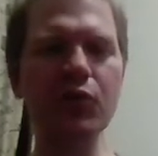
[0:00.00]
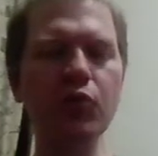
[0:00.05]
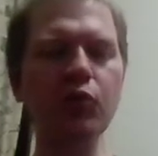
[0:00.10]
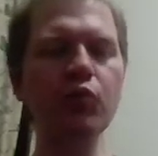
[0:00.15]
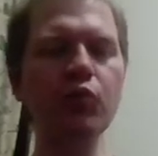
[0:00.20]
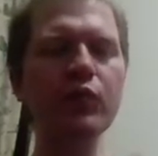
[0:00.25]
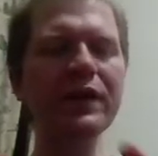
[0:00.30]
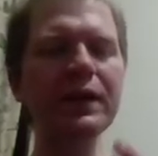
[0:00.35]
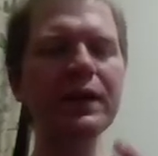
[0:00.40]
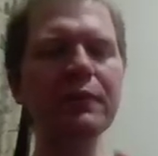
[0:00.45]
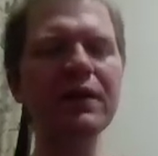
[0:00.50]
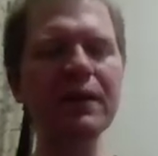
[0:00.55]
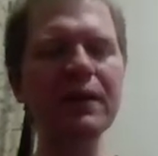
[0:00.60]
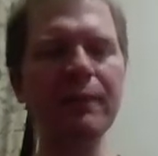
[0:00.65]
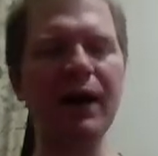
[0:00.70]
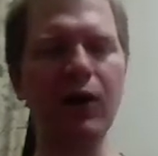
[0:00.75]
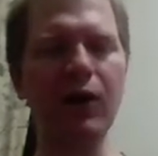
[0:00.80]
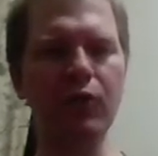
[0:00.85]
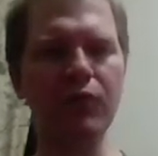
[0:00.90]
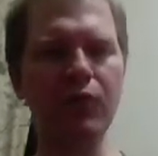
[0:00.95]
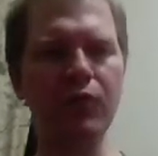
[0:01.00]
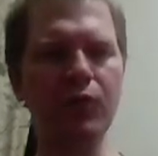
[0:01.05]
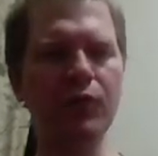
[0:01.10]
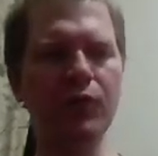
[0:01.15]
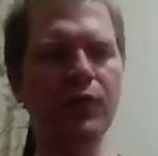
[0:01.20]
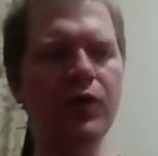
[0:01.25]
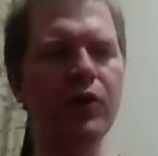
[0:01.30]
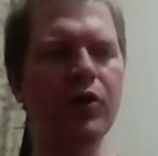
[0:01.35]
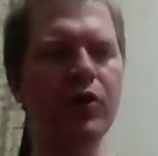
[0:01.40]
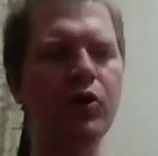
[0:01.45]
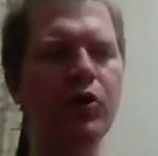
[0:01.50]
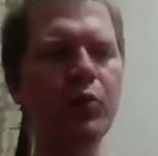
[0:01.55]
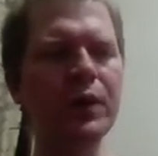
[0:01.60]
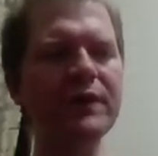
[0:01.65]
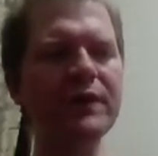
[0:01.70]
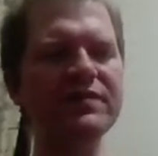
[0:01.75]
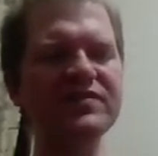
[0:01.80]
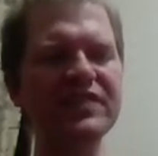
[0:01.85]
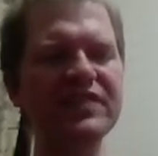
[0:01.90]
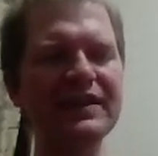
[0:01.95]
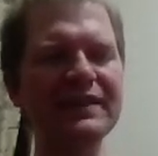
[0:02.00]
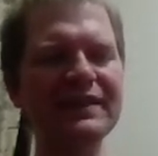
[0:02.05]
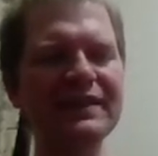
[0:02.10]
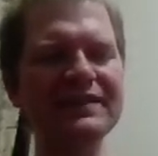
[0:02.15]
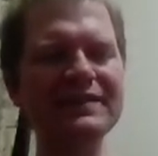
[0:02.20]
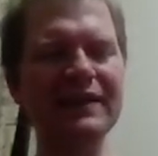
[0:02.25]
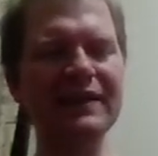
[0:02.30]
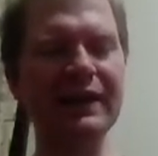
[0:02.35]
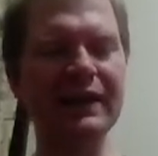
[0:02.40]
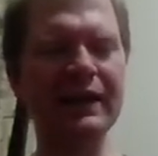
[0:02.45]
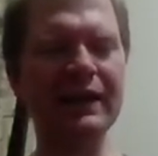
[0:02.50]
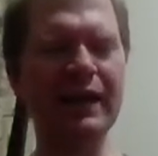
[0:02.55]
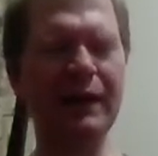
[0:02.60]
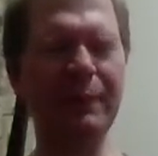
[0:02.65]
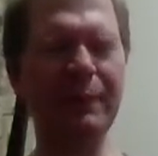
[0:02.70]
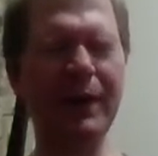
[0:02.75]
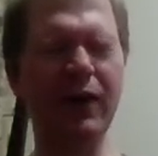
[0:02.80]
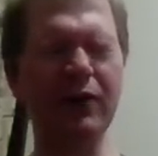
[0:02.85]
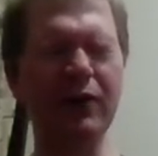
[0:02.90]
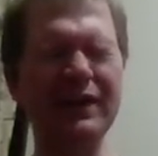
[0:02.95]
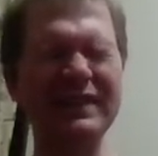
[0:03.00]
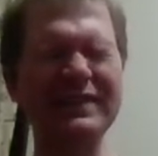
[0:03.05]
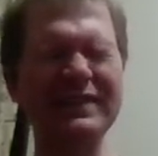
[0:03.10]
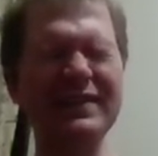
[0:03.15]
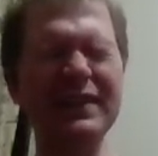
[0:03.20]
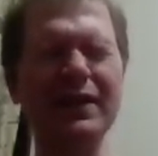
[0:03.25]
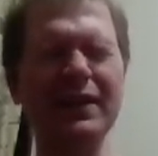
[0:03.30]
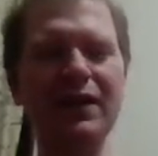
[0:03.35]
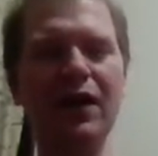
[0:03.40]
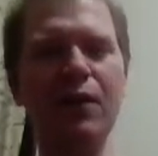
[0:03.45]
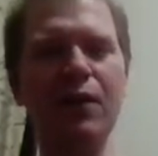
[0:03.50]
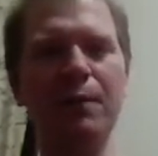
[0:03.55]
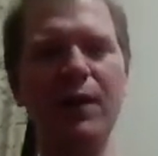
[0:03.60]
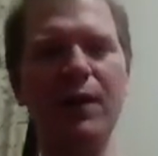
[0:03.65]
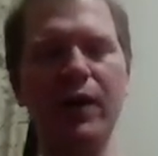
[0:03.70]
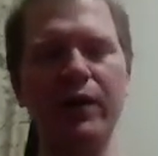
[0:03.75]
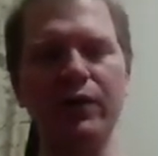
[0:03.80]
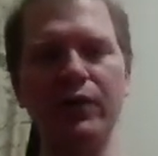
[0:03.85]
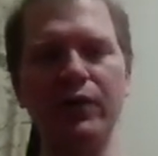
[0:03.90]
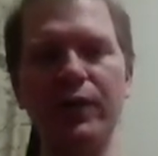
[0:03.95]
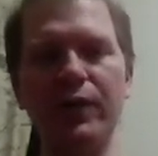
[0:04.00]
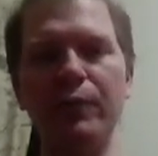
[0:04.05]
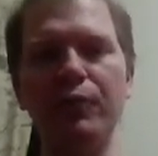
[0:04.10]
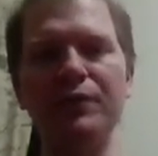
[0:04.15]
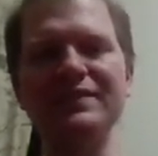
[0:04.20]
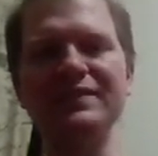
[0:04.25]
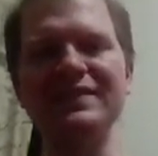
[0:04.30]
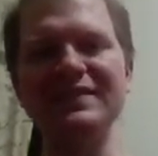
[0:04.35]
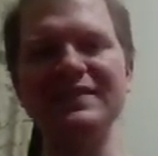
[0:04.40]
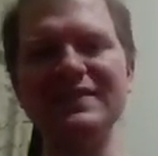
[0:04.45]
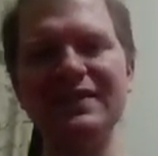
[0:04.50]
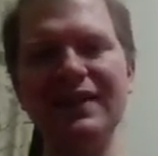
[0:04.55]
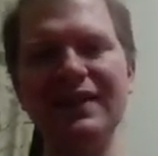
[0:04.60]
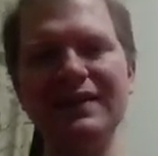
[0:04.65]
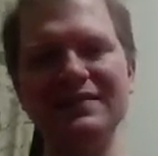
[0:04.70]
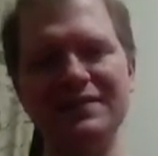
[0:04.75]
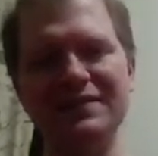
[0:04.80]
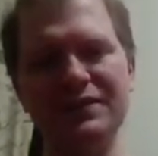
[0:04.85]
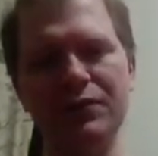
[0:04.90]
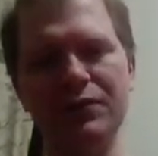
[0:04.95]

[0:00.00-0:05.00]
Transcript: really, really powerful. We've seen this in Paladin, Sea Cloud Buckler, Imprisoned Celestial.